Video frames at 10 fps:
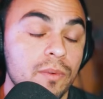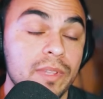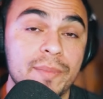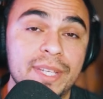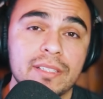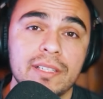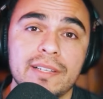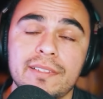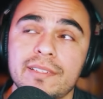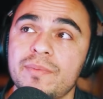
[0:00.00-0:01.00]
Well, that makes a lot
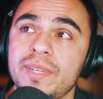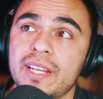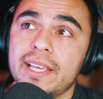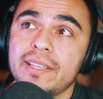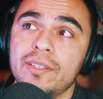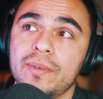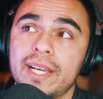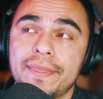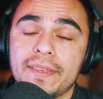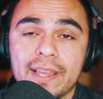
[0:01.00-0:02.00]
of sense, man.
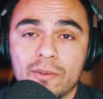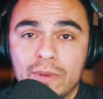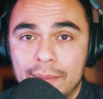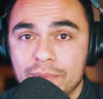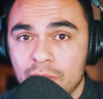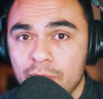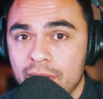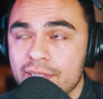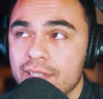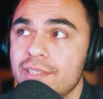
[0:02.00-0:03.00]
I think that wraps up
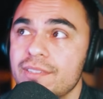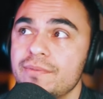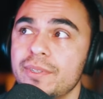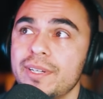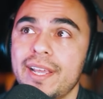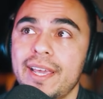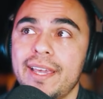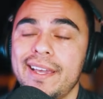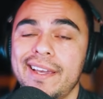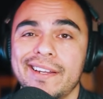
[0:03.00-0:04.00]
our discussion for
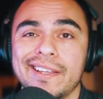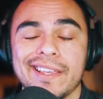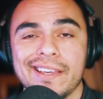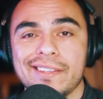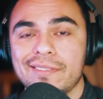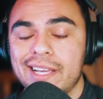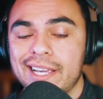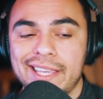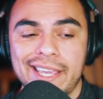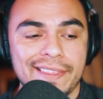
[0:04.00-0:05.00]
today. And again,
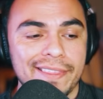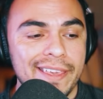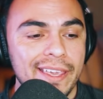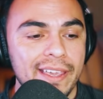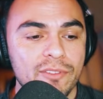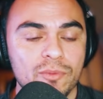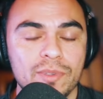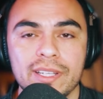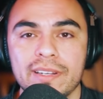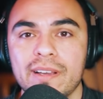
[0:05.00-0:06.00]
I can't thank
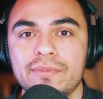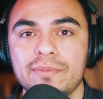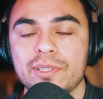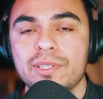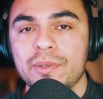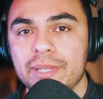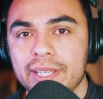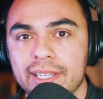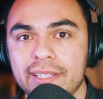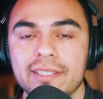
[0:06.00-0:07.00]
everyone enough for
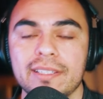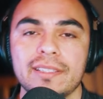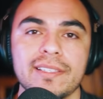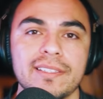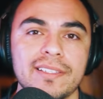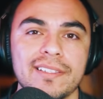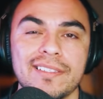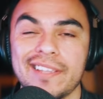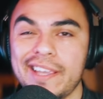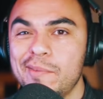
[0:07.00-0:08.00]
tuning in and listening.
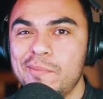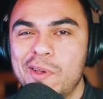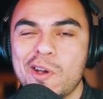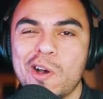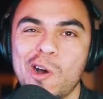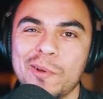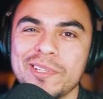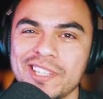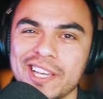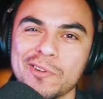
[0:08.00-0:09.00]
Sam,
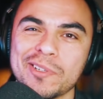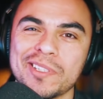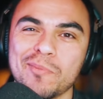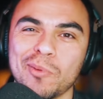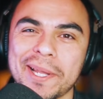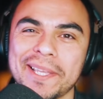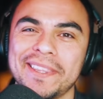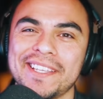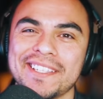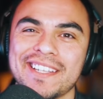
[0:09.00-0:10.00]
always generously breaking
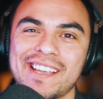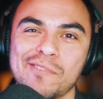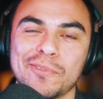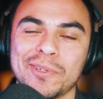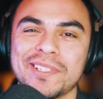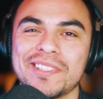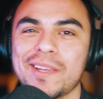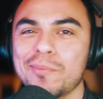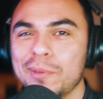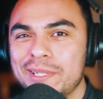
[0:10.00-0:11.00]
things down for us. I
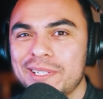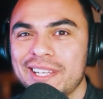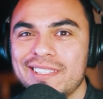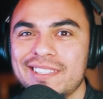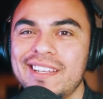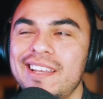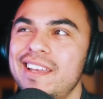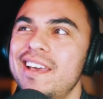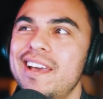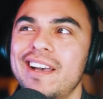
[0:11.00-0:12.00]
appreciate you.
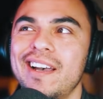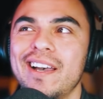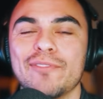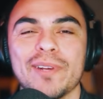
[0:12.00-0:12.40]
For